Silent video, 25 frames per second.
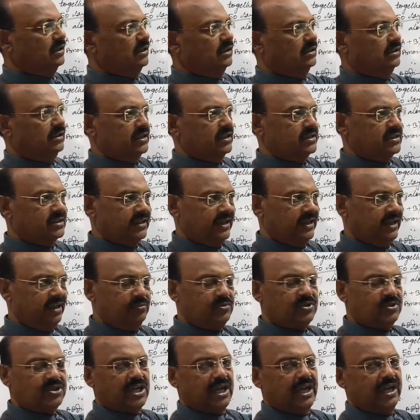the same
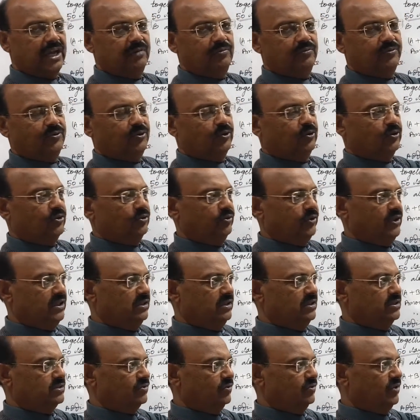time for doing
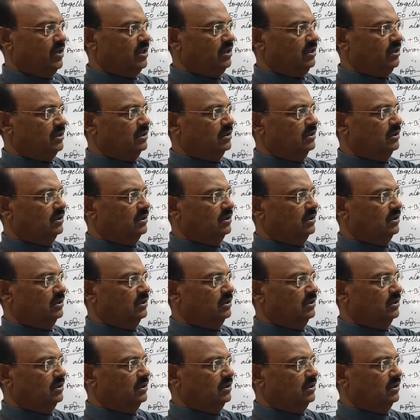this work